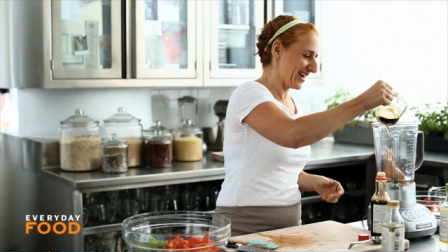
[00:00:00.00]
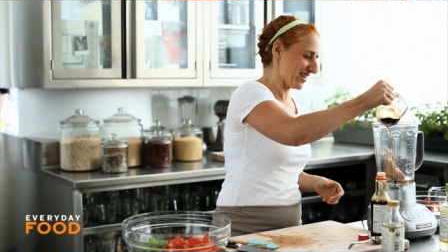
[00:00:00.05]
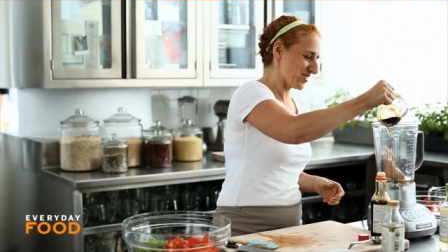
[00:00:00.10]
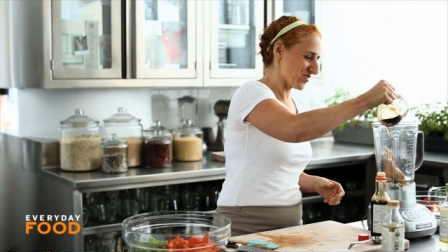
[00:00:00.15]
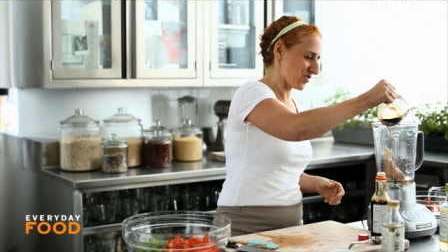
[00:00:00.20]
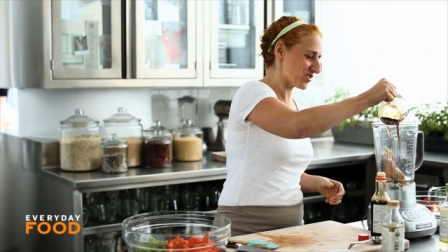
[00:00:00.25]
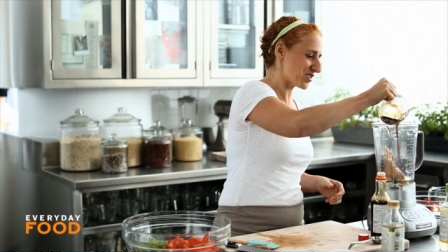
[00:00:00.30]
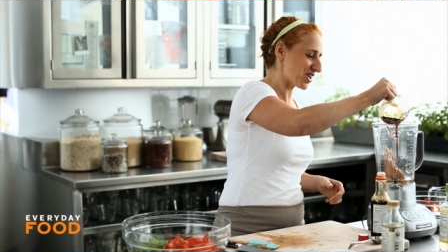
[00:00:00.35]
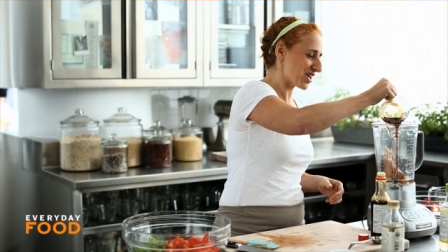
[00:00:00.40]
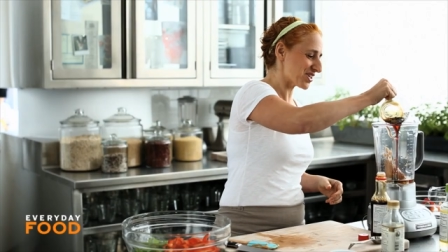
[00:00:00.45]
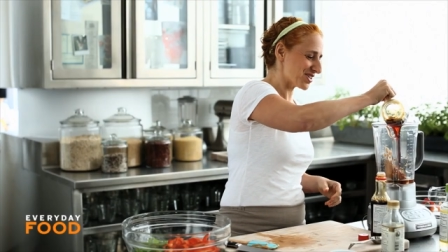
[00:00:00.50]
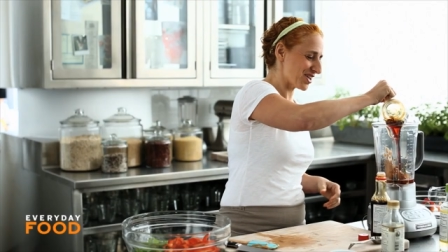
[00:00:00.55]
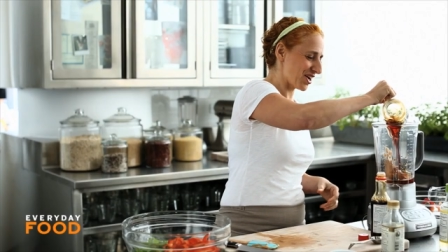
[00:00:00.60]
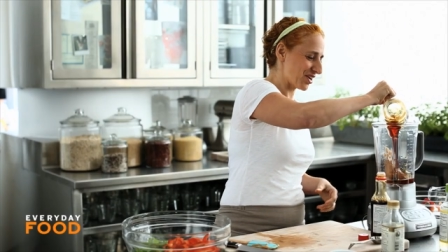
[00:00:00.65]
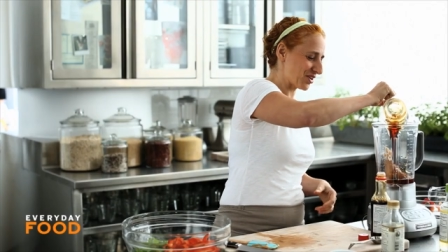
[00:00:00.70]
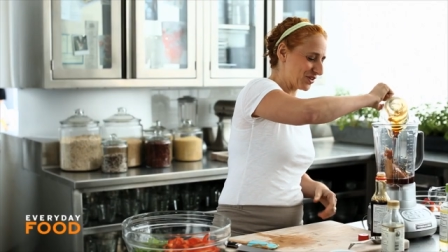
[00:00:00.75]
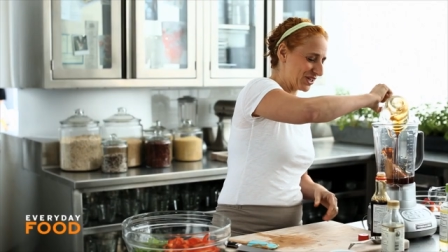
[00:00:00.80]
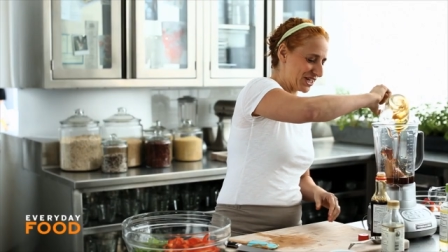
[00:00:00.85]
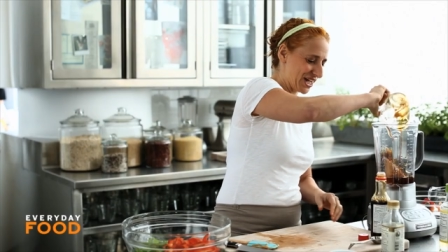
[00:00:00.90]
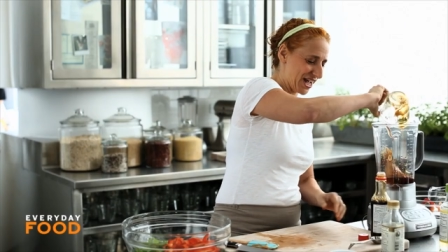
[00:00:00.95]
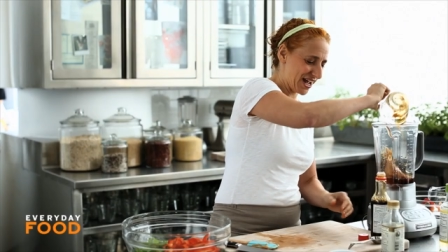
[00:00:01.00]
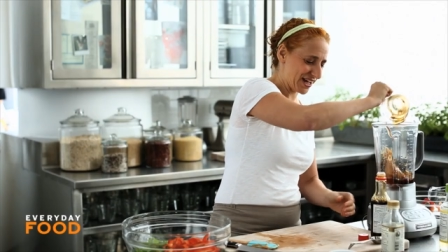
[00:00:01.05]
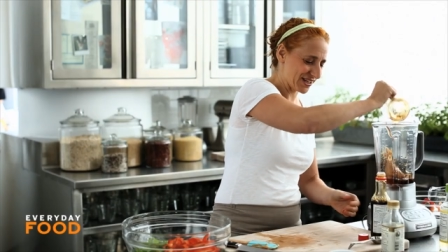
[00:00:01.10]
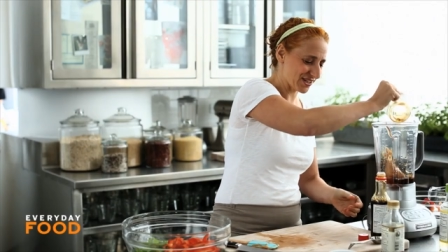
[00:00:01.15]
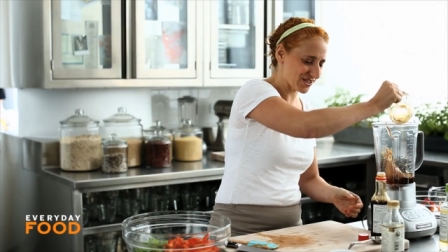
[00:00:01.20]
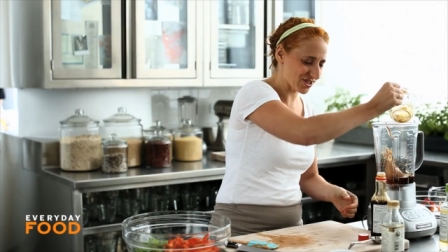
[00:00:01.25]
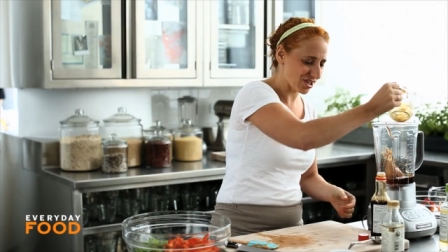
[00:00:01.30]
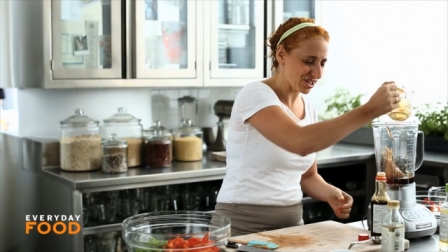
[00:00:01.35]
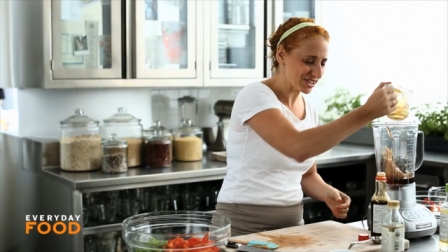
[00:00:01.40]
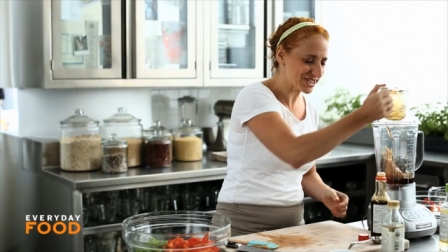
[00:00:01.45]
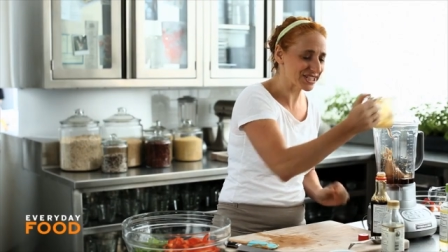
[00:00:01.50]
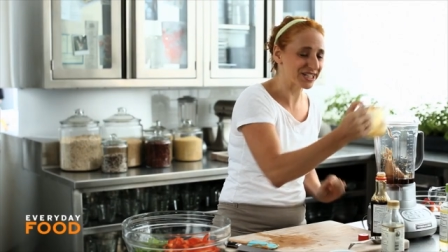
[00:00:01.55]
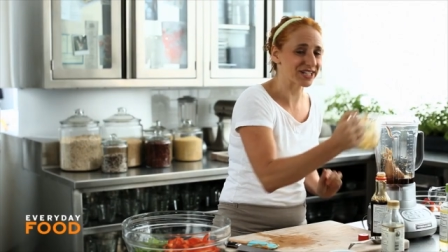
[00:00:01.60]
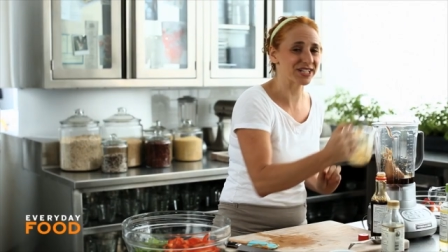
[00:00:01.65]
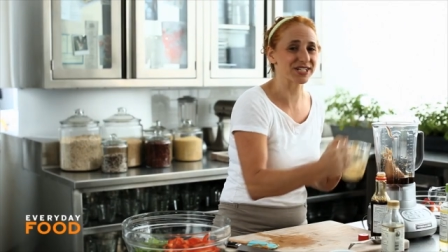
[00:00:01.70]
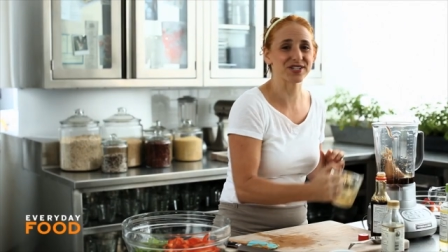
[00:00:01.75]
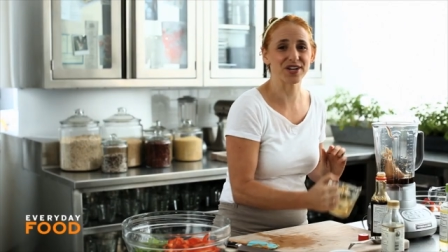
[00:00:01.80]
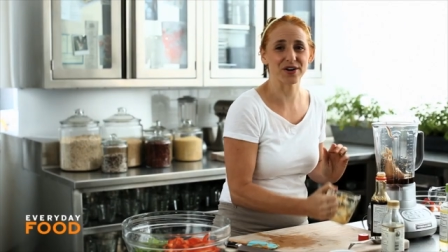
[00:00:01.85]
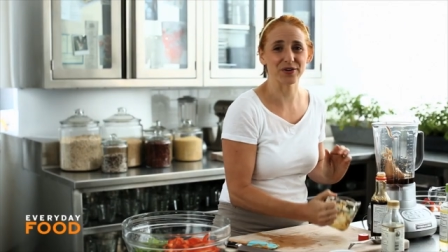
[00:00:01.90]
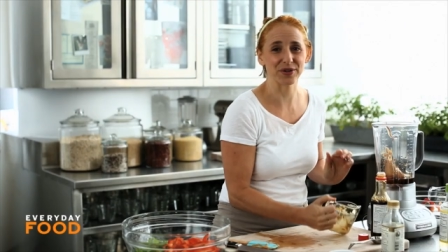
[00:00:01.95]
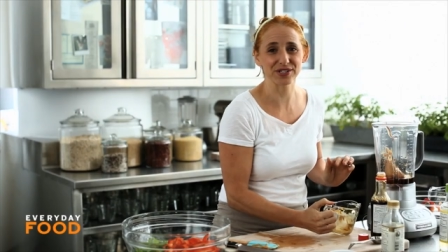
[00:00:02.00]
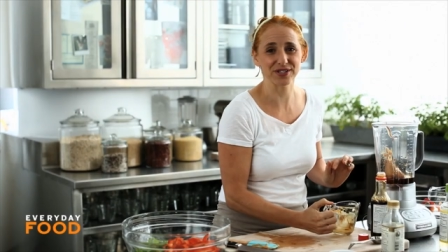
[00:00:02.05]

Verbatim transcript: Soy sauce not only adds saltiness, though,